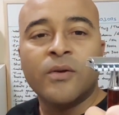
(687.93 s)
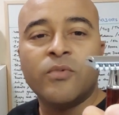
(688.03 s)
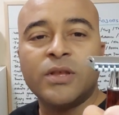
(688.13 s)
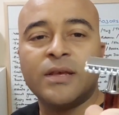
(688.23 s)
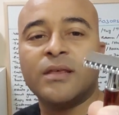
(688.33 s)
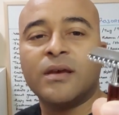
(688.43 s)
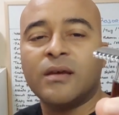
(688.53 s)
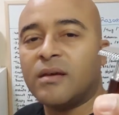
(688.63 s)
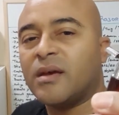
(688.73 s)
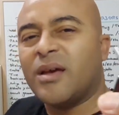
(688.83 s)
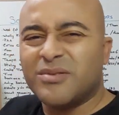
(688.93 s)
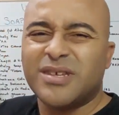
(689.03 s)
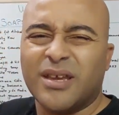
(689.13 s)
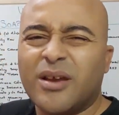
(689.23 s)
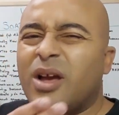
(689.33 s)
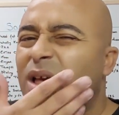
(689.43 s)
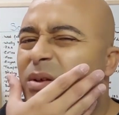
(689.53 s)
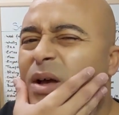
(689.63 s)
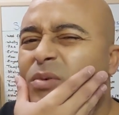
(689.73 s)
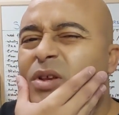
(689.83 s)
We did a,
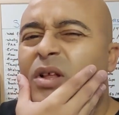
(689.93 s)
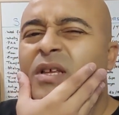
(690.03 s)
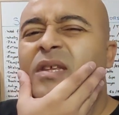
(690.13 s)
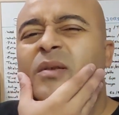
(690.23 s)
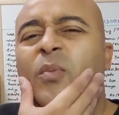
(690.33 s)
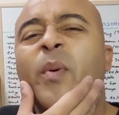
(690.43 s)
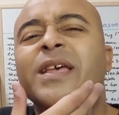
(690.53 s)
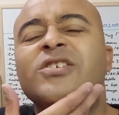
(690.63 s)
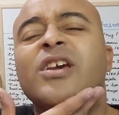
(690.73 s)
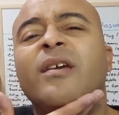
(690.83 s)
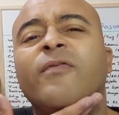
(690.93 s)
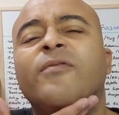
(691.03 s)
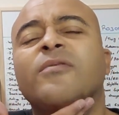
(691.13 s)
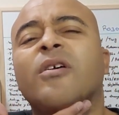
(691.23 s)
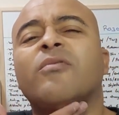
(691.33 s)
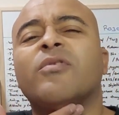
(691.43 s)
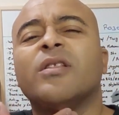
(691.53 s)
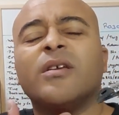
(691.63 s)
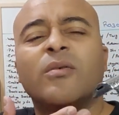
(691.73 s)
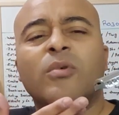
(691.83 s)
I would call it a two-pass shave, not
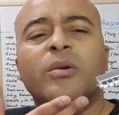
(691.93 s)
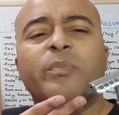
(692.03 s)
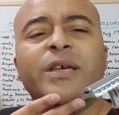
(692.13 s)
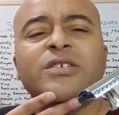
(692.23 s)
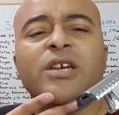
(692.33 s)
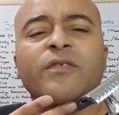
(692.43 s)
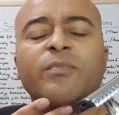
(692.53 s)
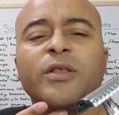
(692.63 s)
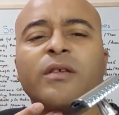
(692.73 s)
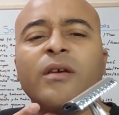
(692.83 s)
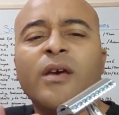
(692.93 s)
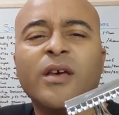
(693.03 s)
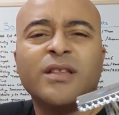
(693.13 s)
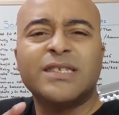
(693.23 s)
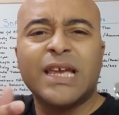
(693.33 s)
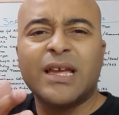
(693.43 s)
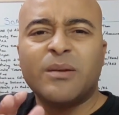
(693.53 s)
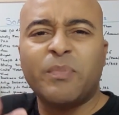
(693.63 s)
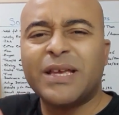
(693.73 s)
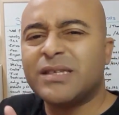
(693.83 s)
really a one-pass shave, but the
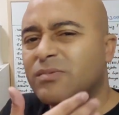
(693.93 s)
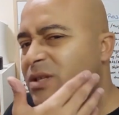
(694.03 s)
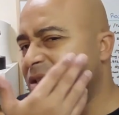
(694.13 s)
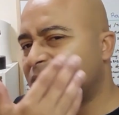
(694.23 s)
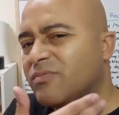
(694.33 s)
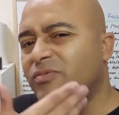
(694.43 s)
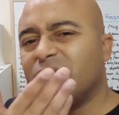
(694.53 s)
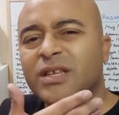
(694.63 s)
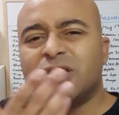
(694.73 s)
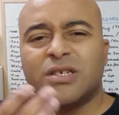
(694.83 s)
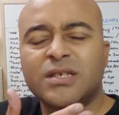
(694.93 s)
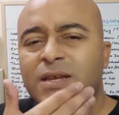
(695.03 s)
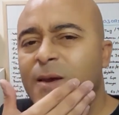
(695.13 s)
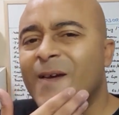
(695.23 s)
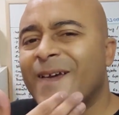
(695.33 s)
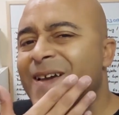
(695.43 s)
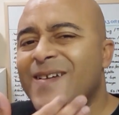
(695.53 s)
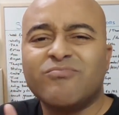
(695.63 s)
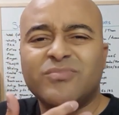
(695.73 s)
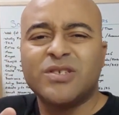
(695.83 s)
second pass was really just
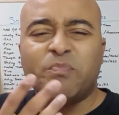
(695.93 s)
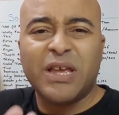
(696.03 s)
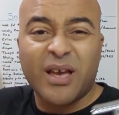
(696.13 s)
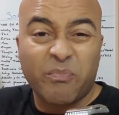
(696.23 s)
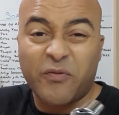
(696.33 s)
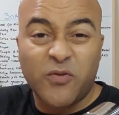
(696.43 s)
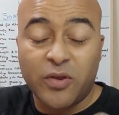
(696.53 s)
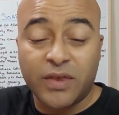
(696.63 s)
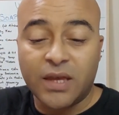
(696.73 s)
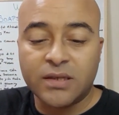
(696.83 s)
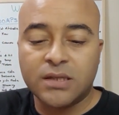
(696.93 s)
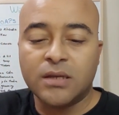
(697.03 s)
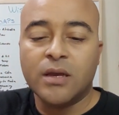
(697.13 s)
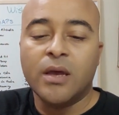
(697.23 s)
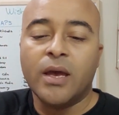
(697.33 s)
pick up a few things.